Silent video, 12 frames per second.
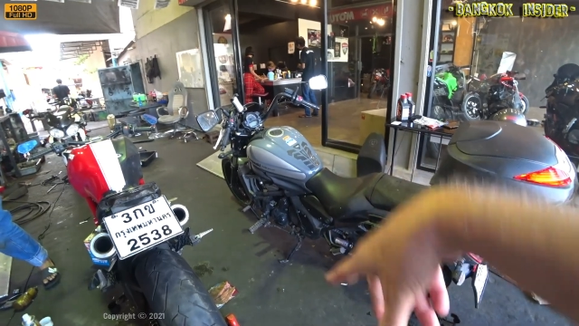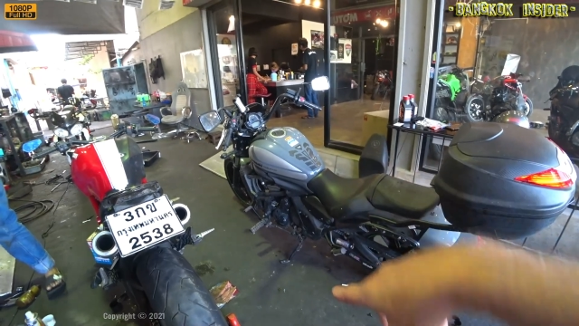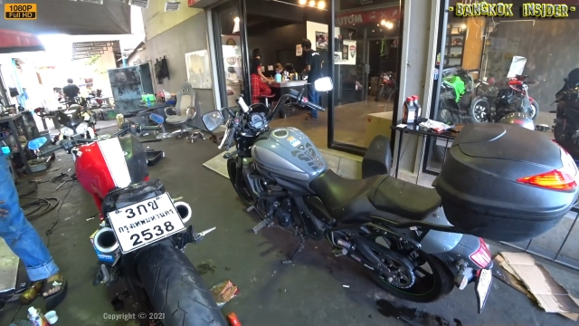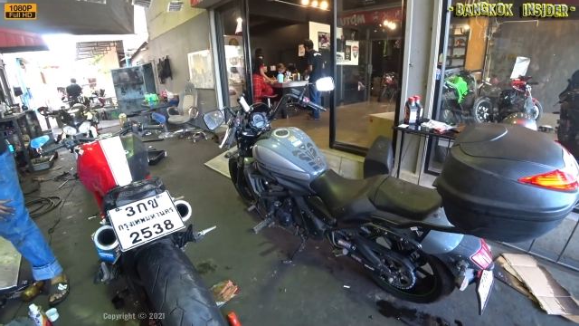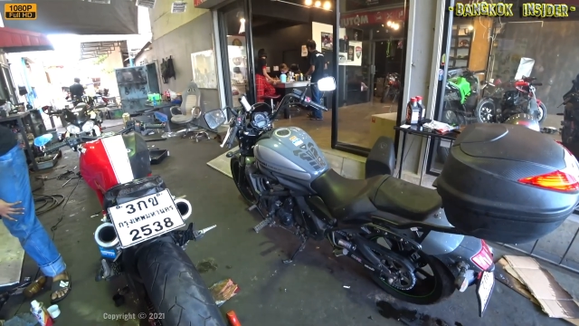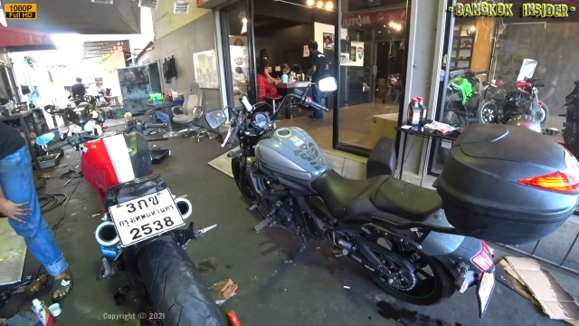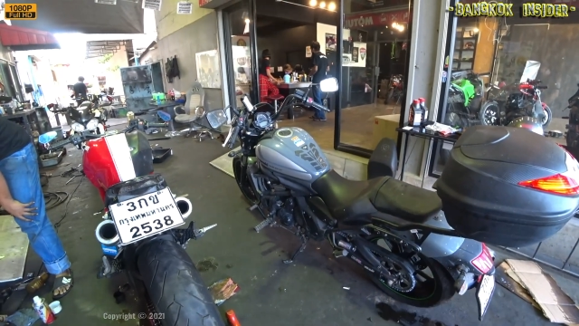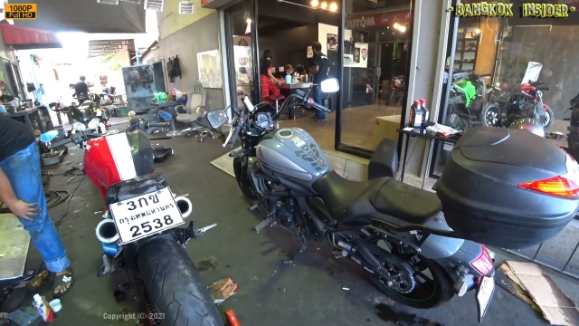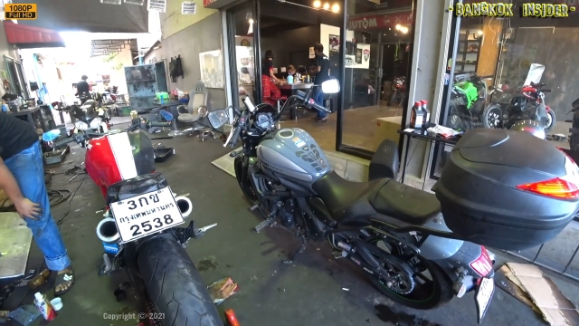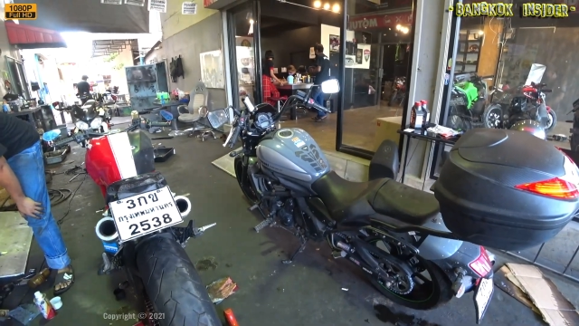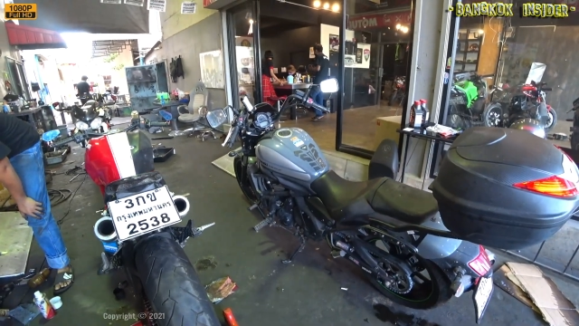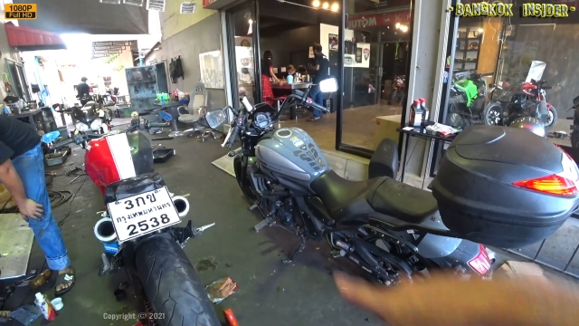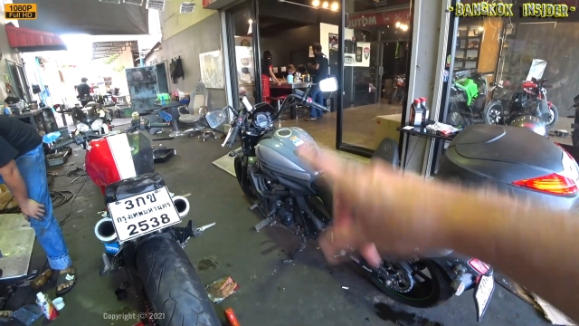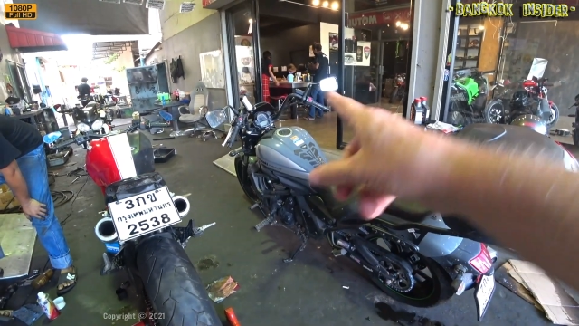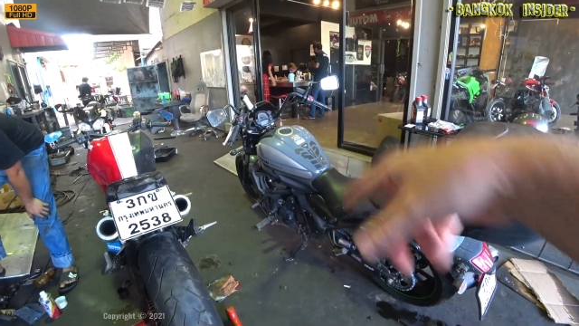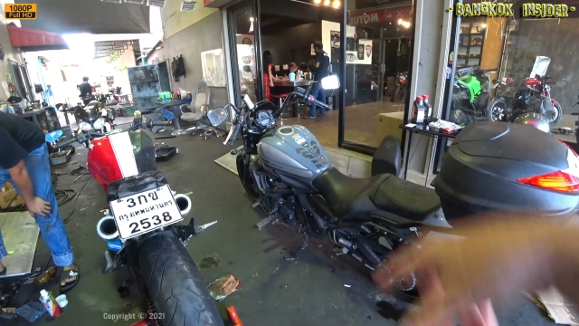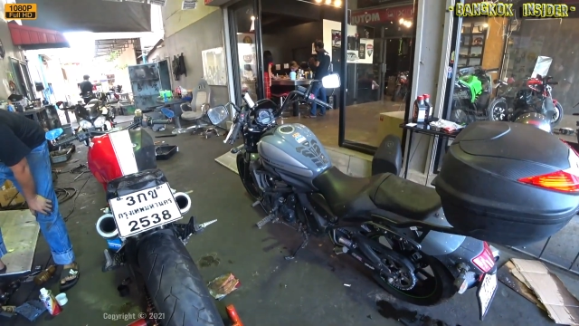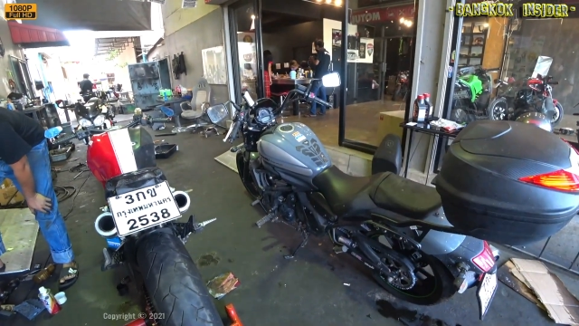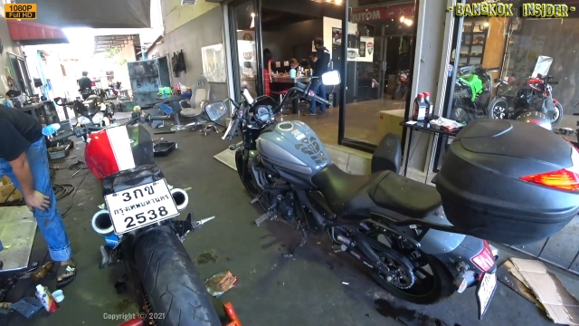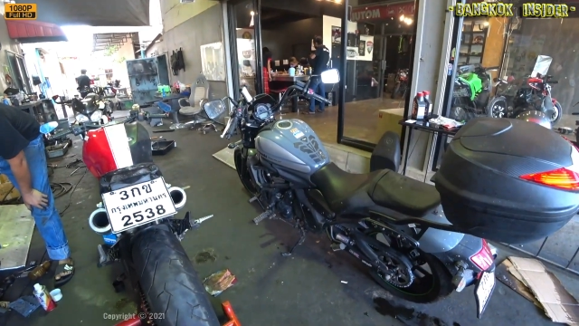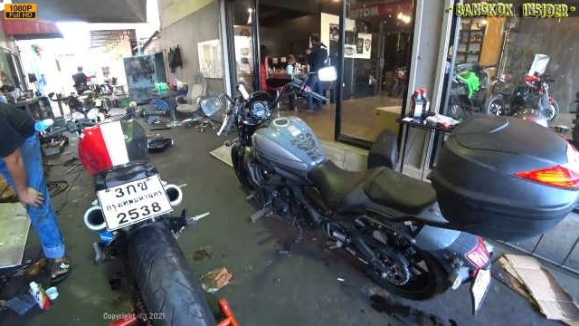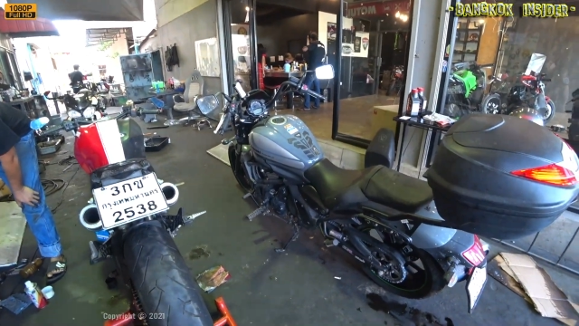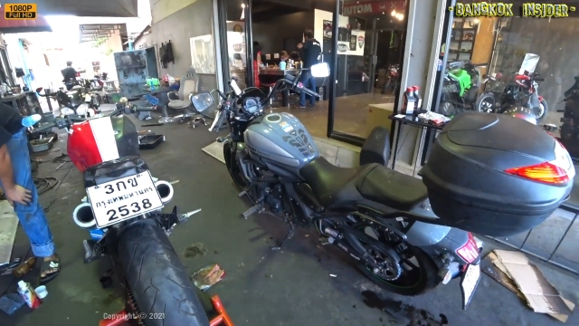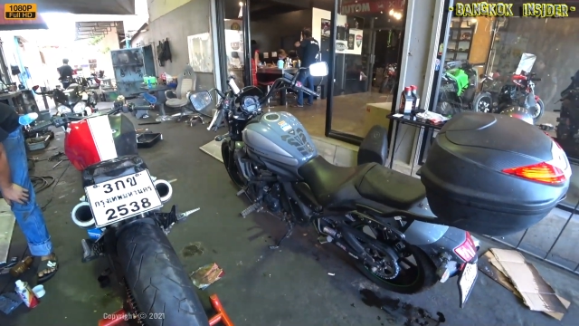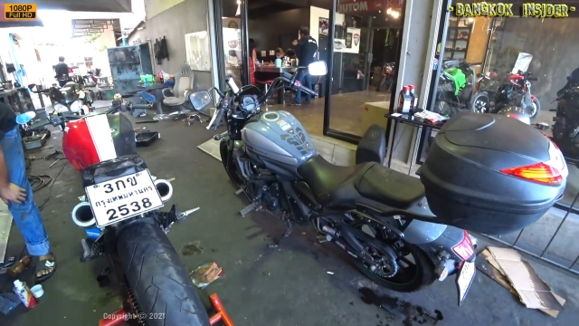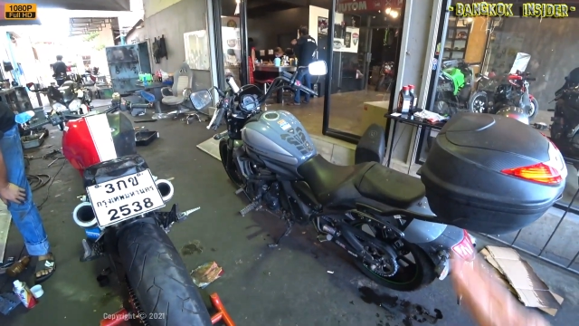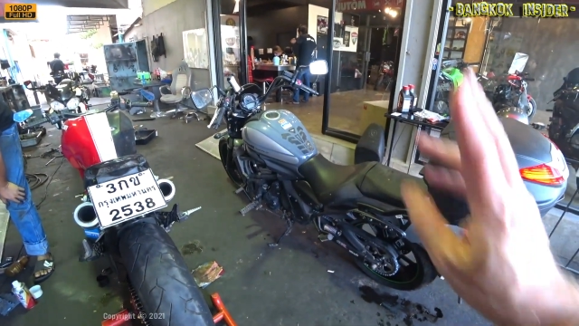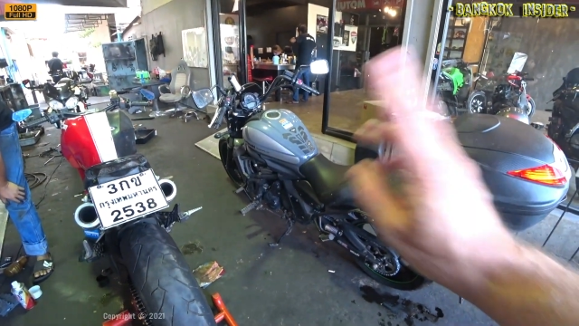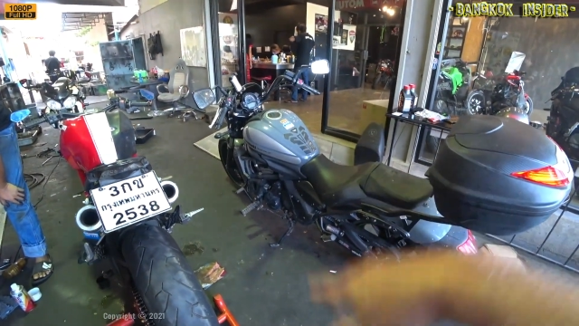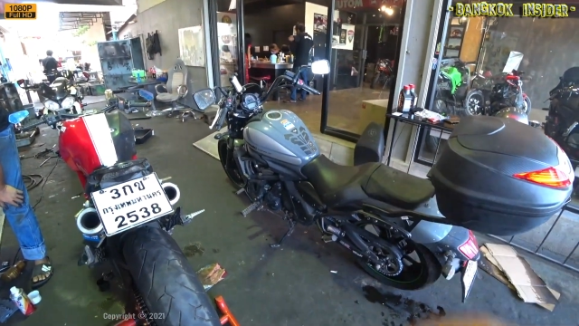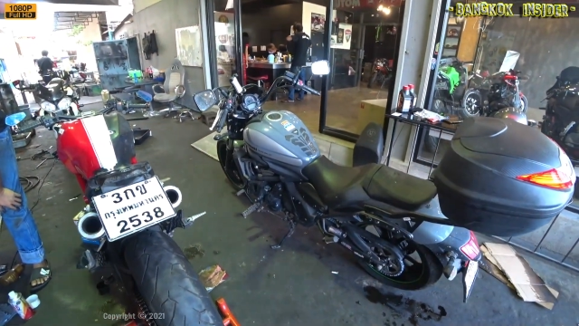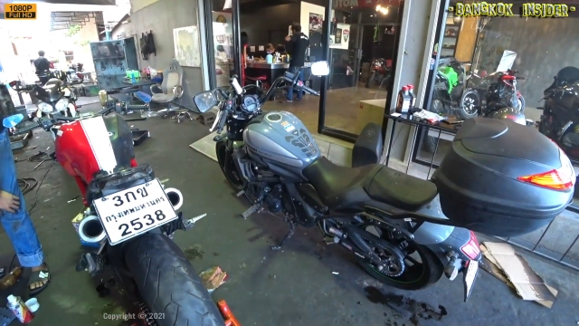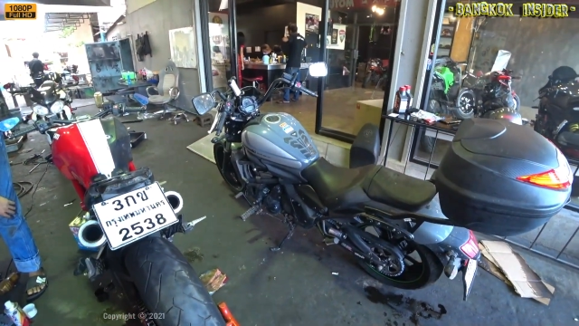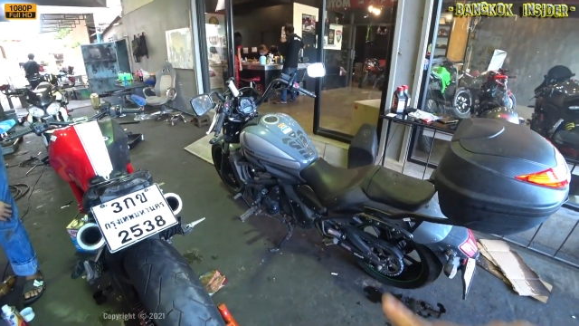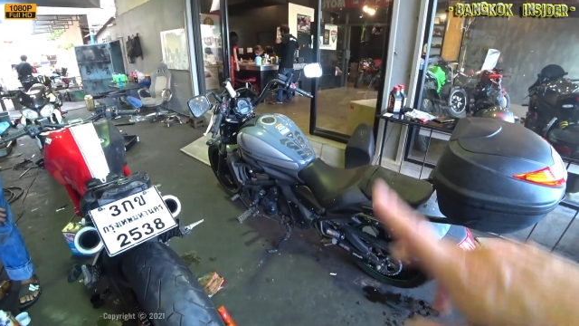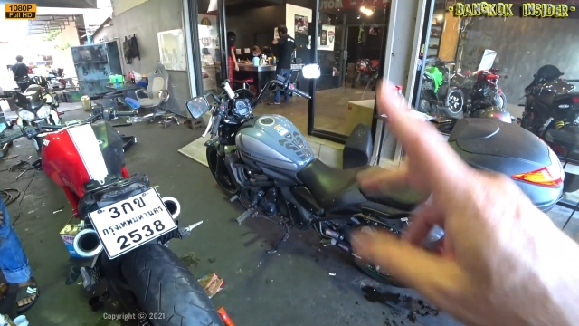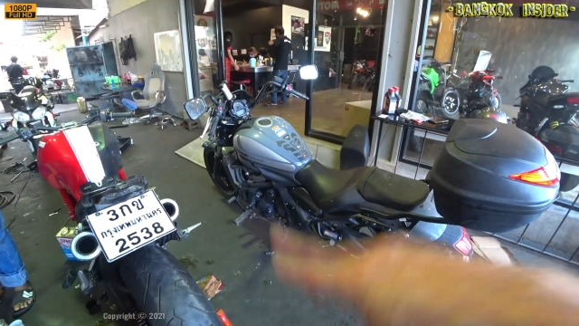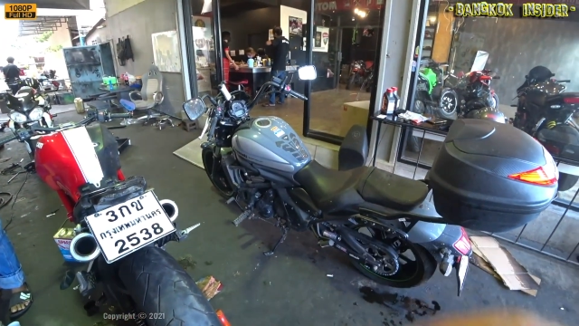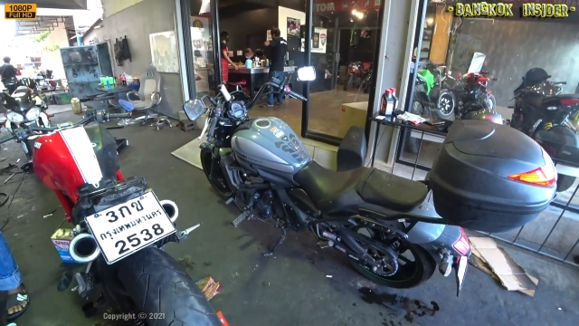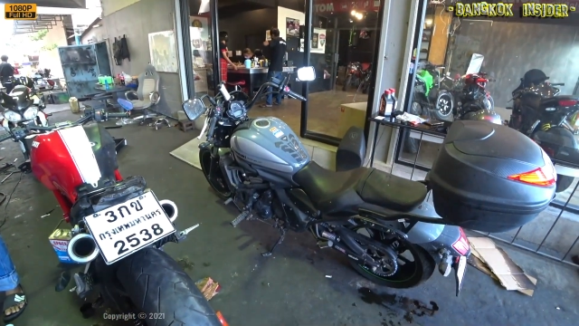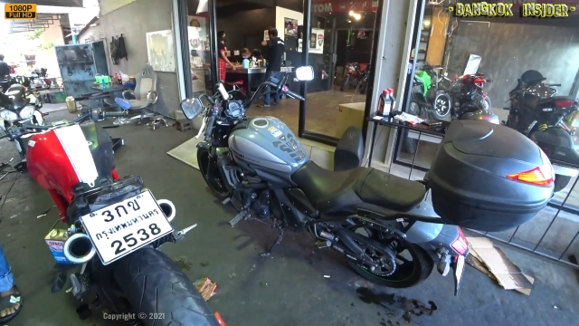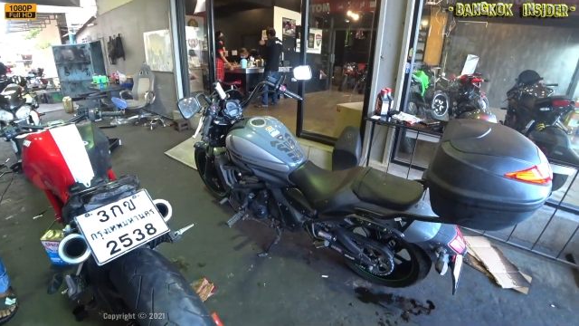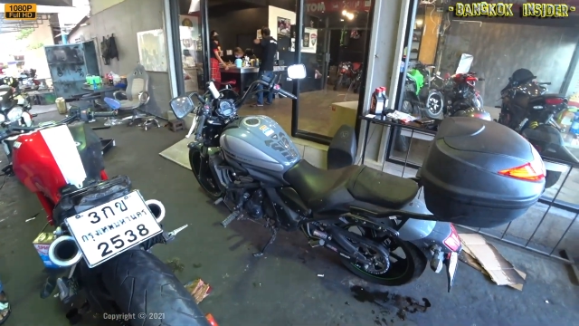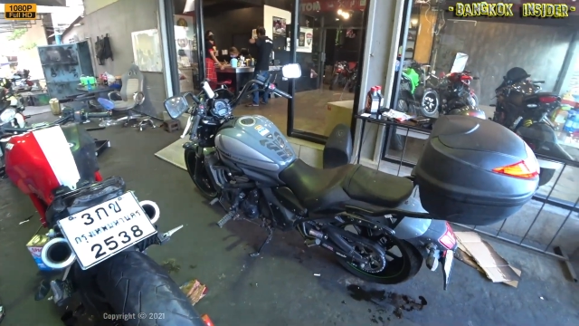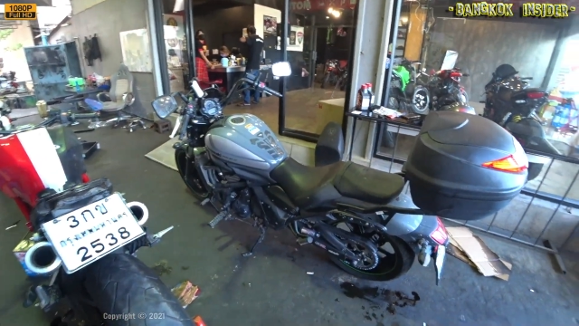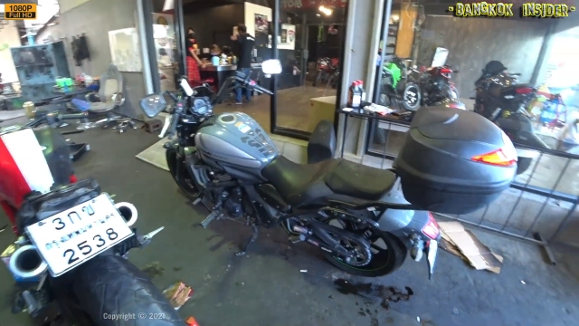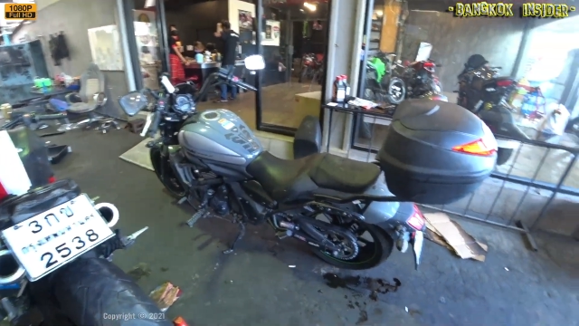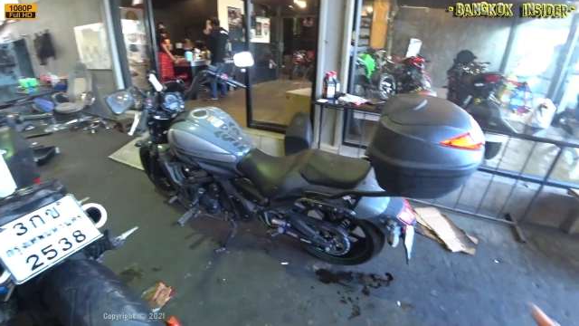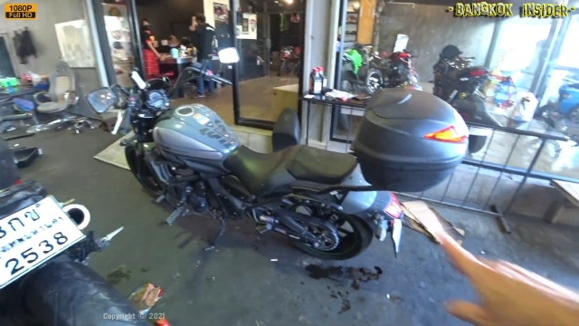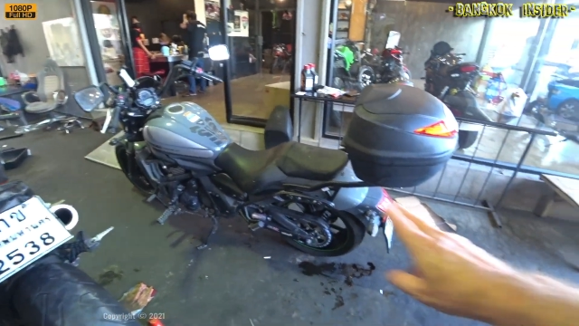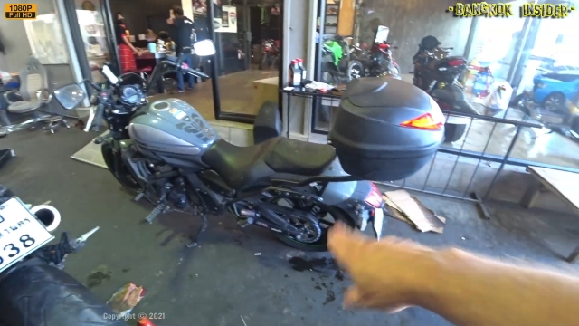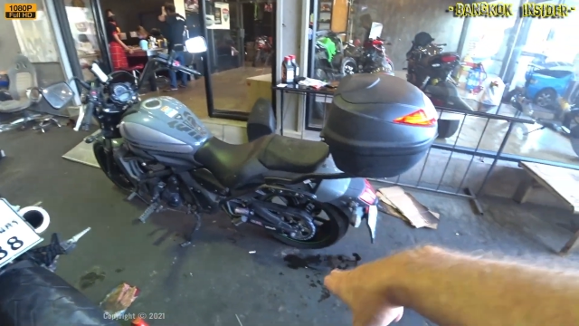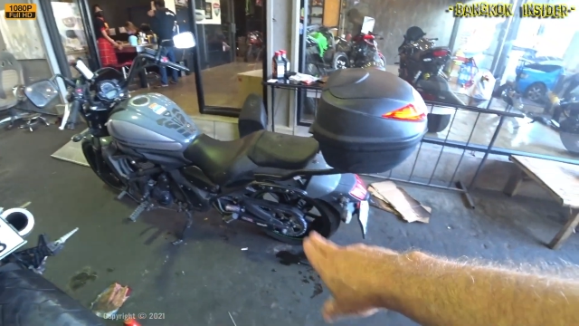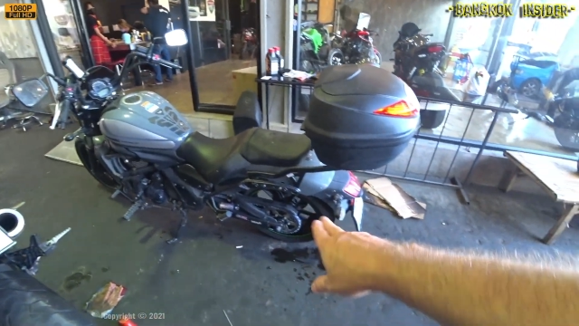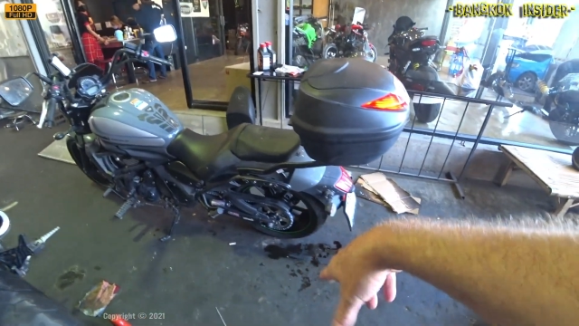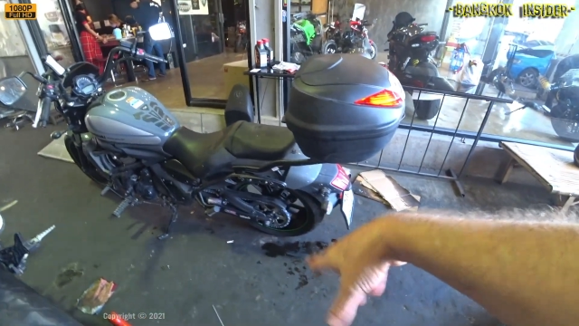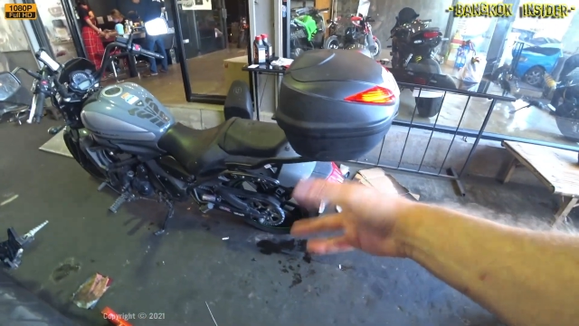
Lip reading: (no speaker visible)